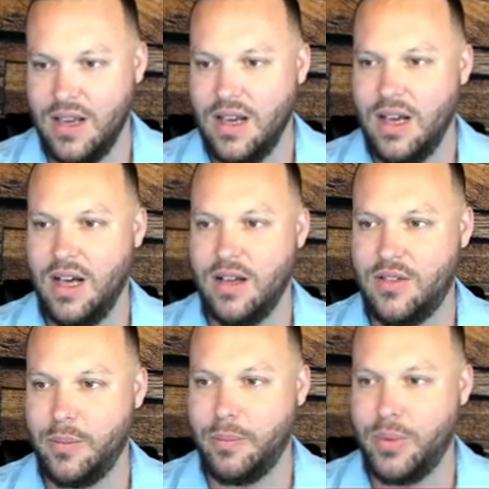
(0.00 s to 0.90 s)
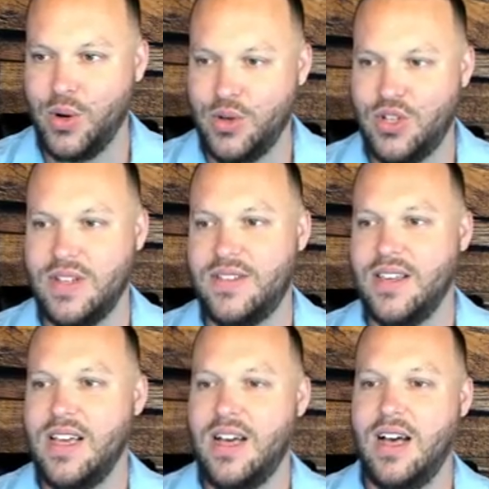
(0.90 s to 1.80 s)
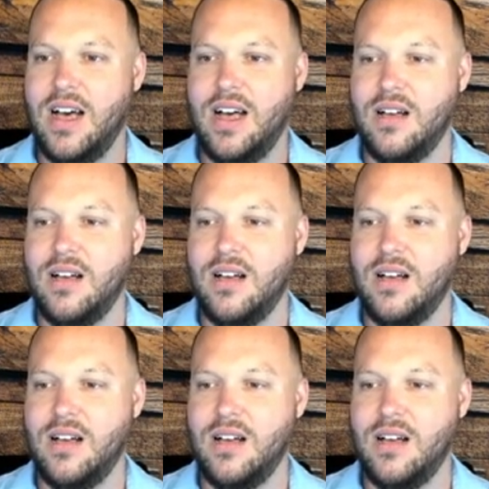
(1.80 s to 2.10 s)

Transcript: uh, to purchase uh,